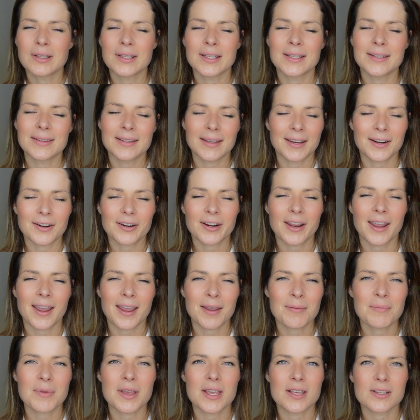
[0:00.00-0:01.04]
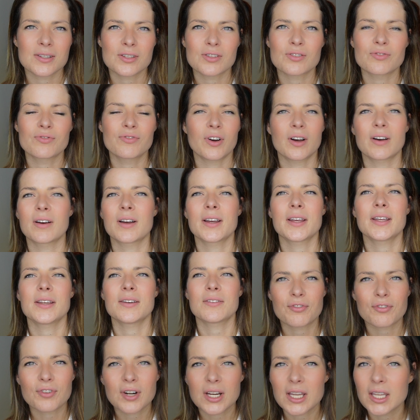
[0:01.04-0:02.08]
in the hair game is to
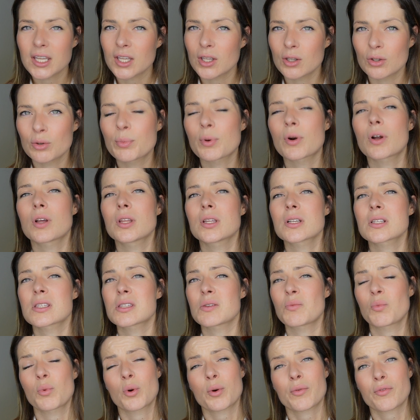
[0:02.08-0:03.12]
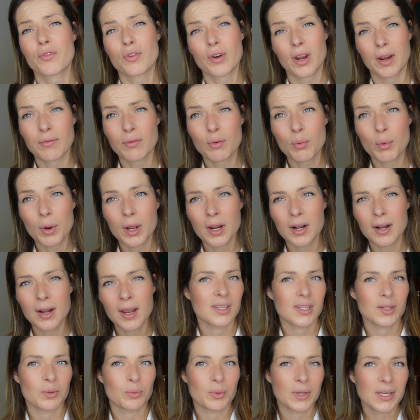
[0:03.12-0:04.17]
find freaking good products that work for everyone,
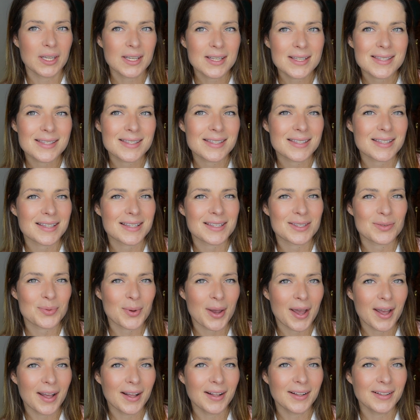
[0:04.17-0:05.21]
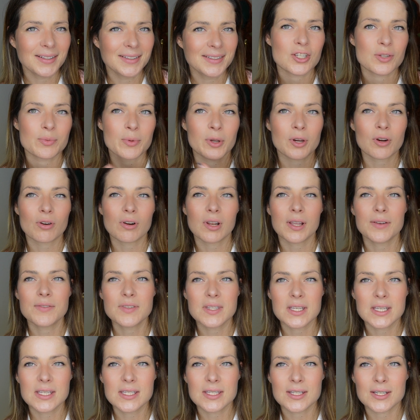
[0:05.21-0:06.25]
and wigs as well. Just make our
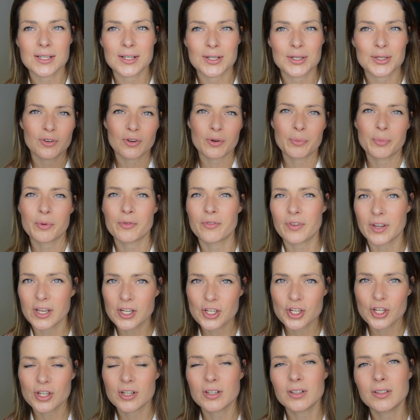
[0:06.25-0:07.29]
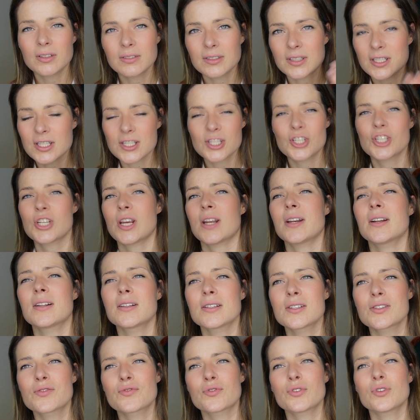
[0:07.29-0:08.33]
lives easier. If you're a professional, this channel
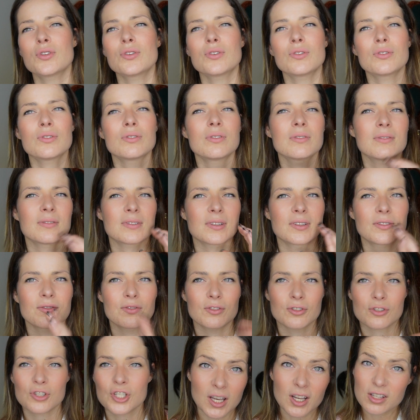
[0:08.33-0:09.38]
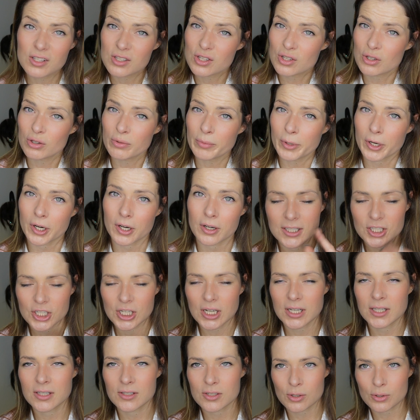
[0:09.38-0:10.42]
is for you. If you're a consumer, this
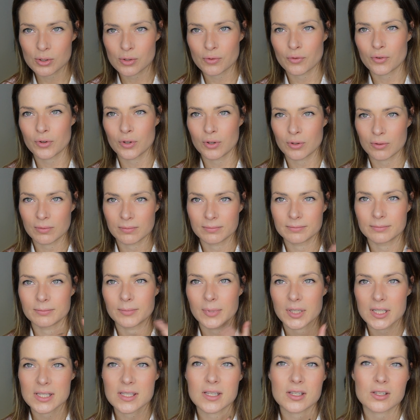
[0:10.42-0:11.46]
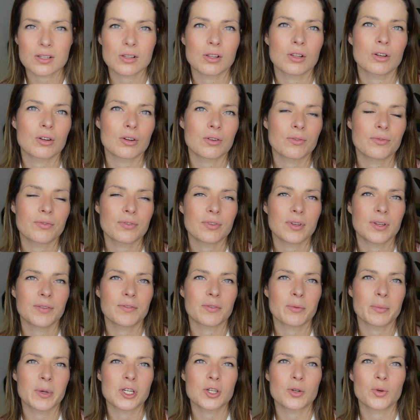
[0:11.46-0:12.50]
channel is also for you, because there's a lot of
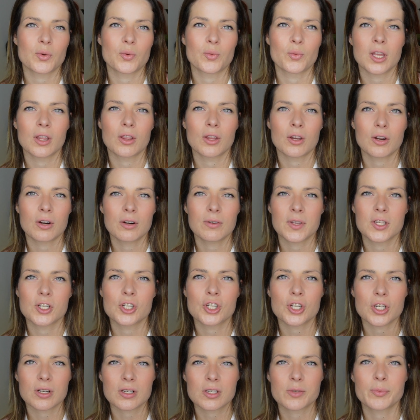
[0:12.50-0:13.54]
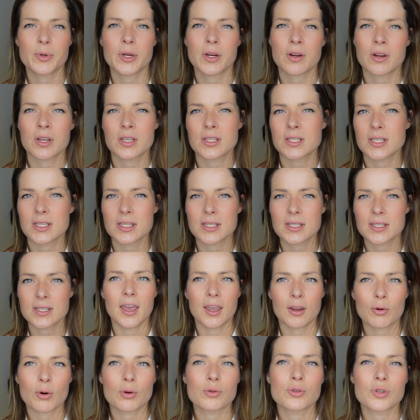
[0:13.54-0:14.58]
information you can learn and share experiences
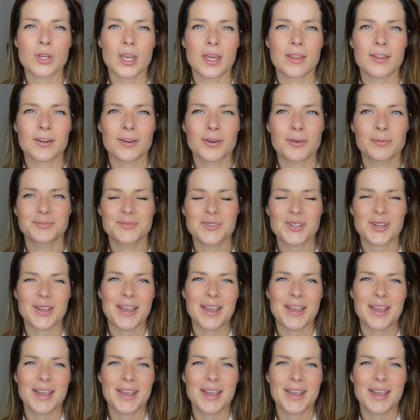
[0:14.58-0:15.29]
and grow together. So